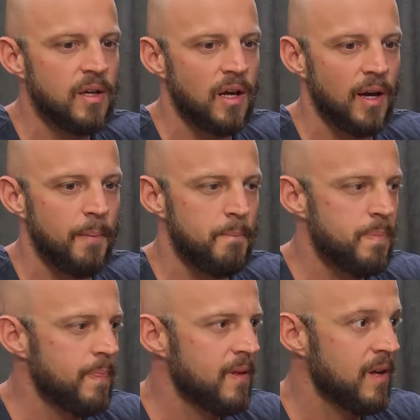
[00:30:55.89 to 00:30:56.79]
Um,
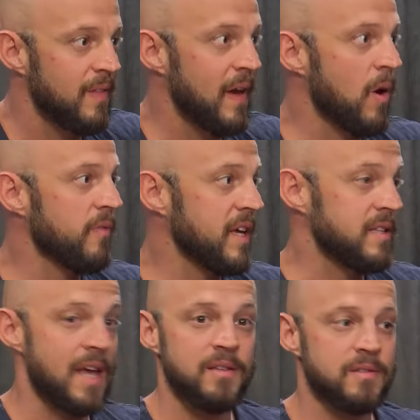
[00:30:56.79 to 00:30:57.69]
and they all they
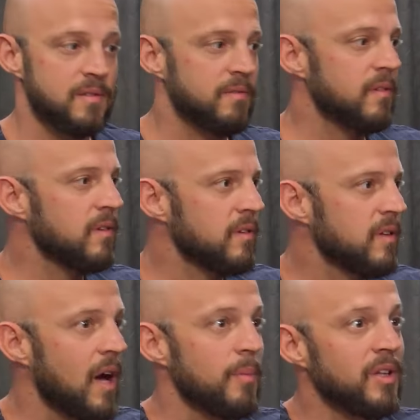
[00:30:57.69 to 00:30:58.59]
tend
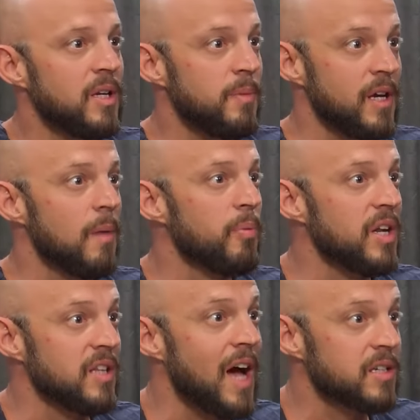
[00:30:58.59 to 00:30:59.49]
commonly to become
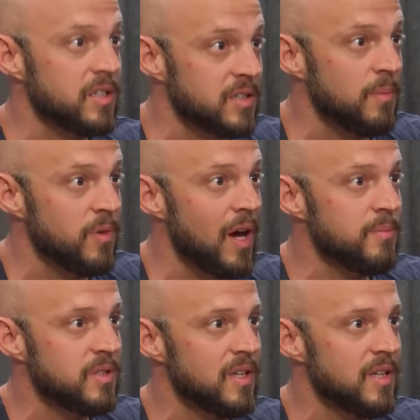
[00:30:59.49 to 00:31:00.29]
pretty toxic sometimes, yeah.